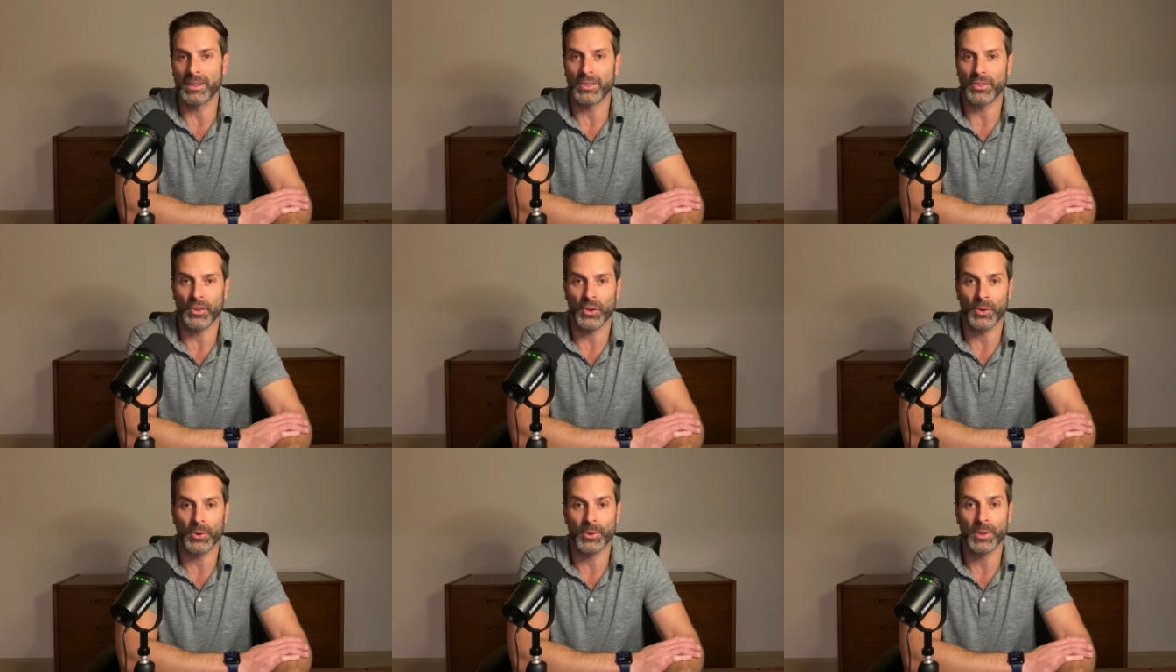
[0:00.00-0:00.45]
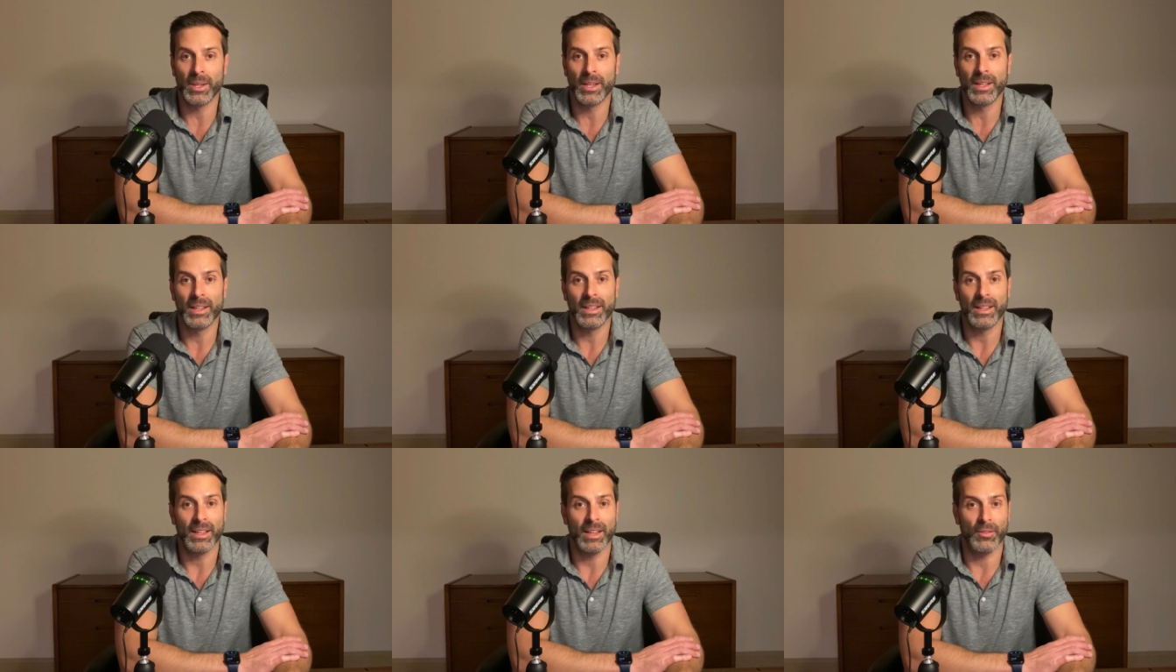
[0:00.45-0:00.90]
So
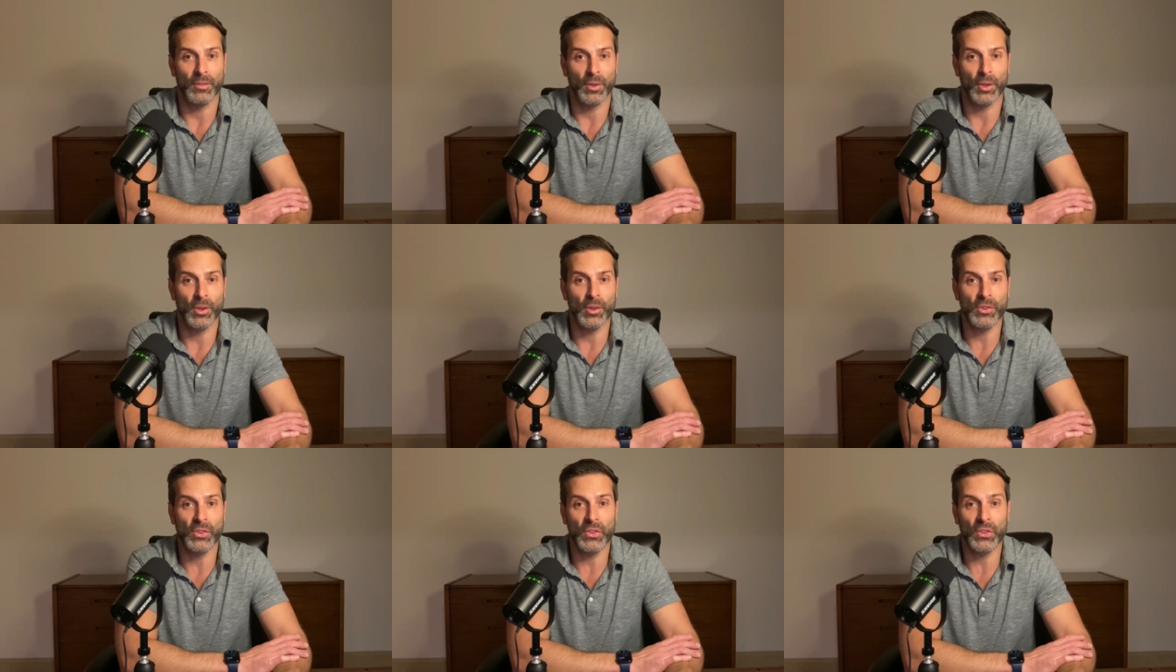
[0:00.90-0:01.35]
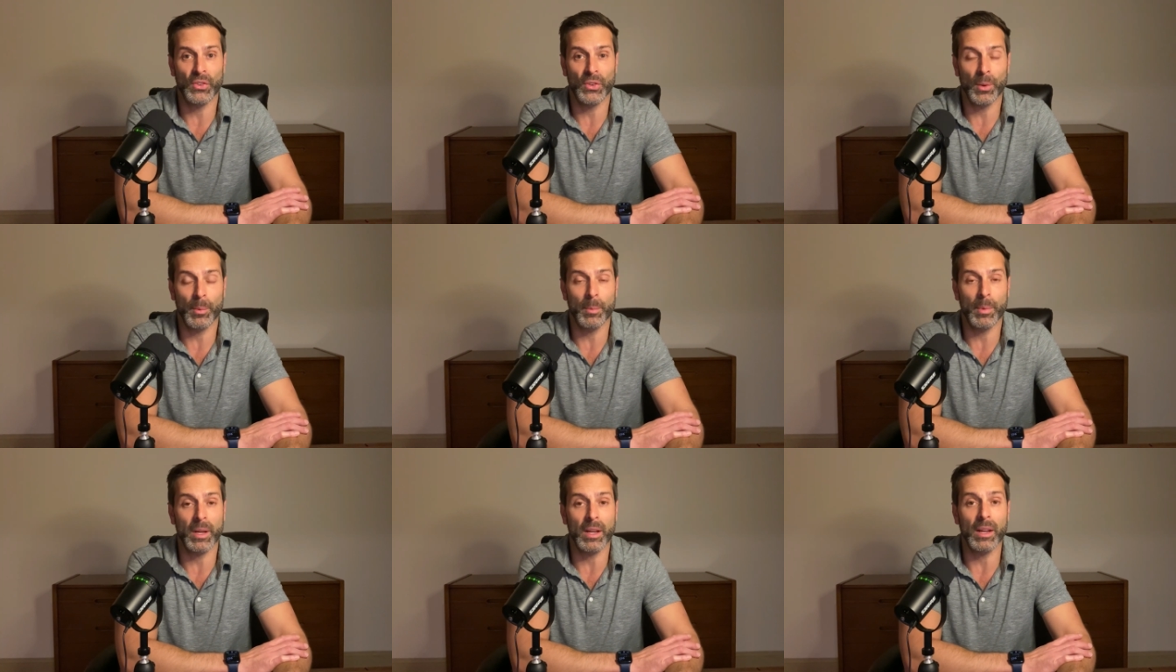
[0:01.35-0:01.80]
if you're using
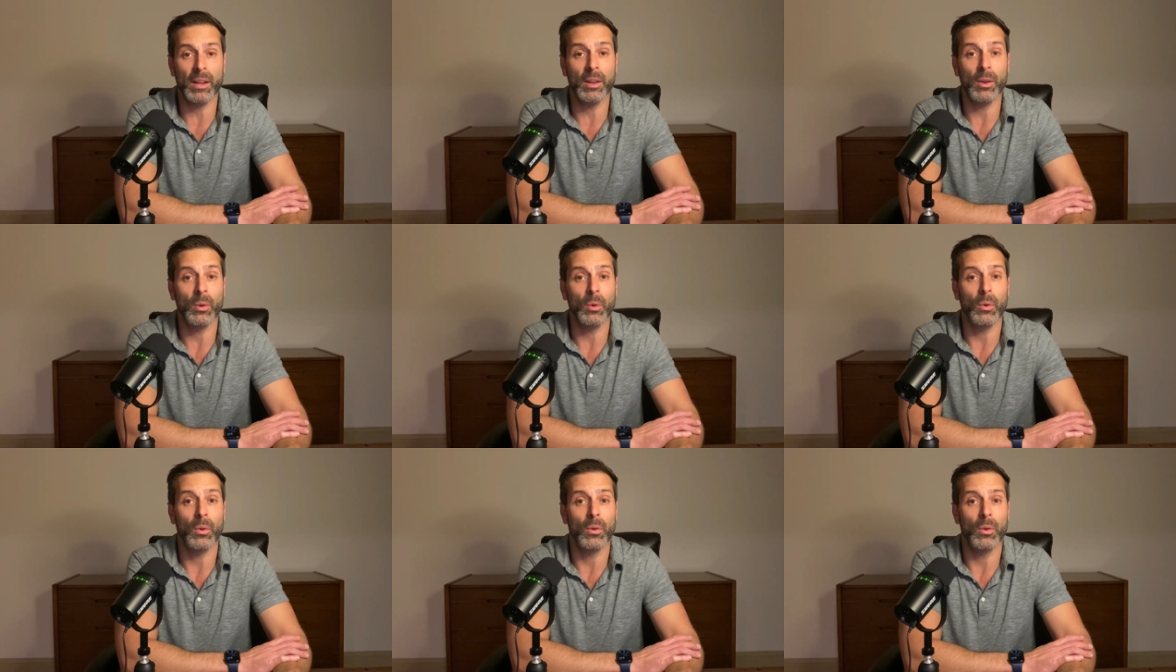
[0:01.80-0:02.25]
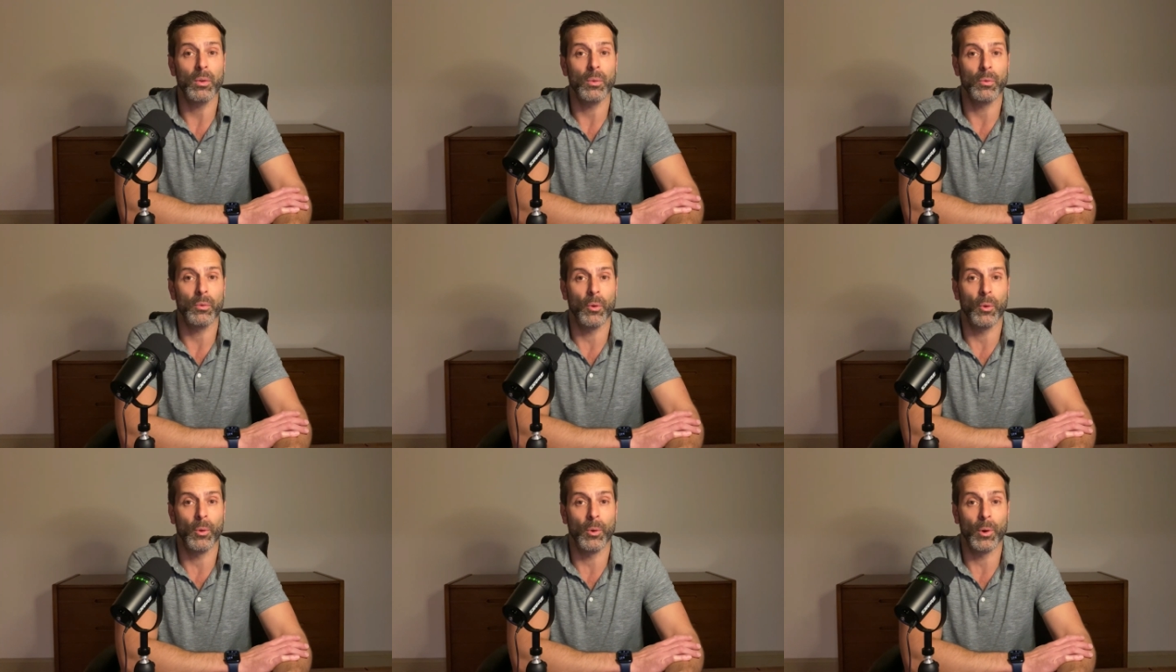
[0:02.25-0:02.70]
somebody
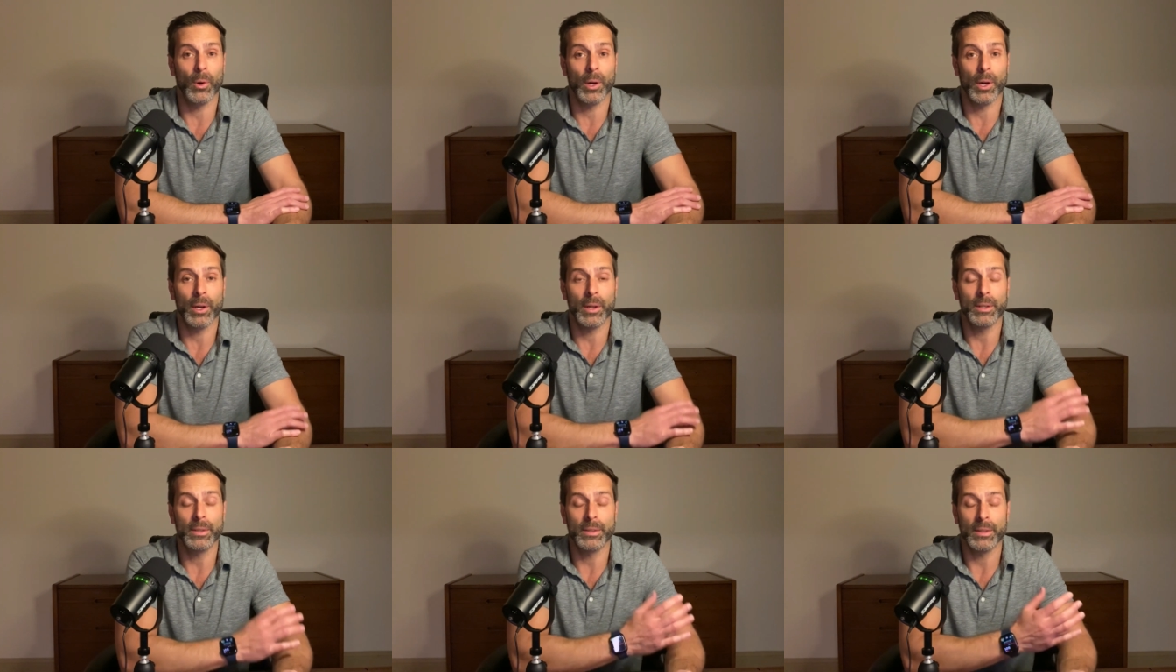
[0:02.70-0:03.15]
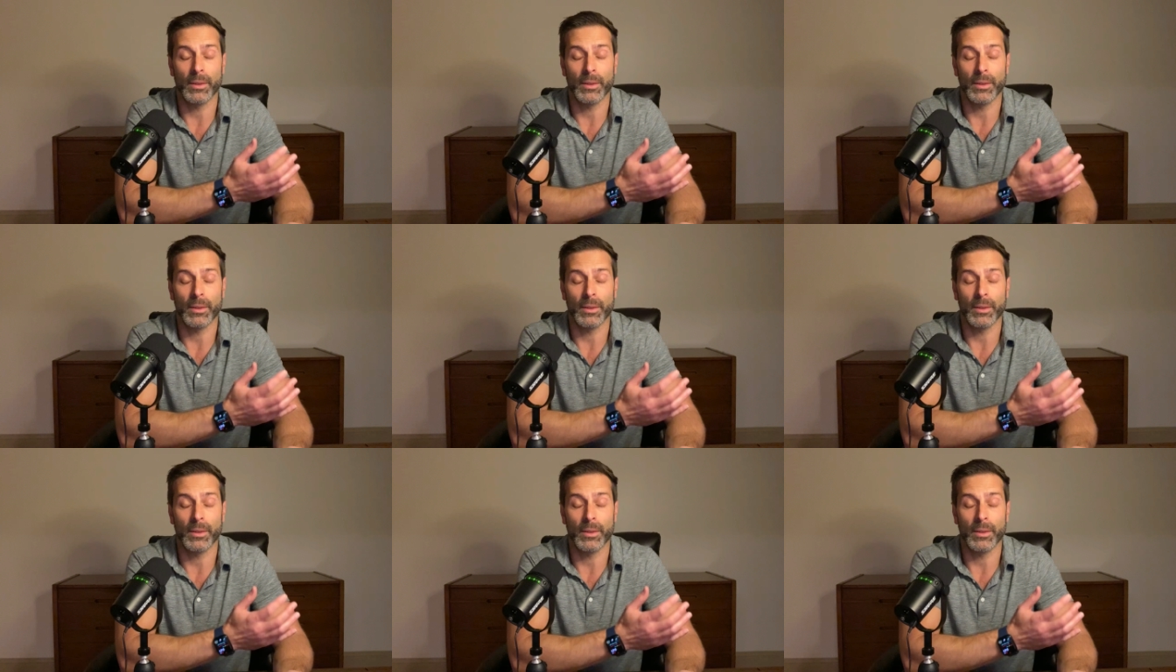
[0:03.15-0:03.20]
for,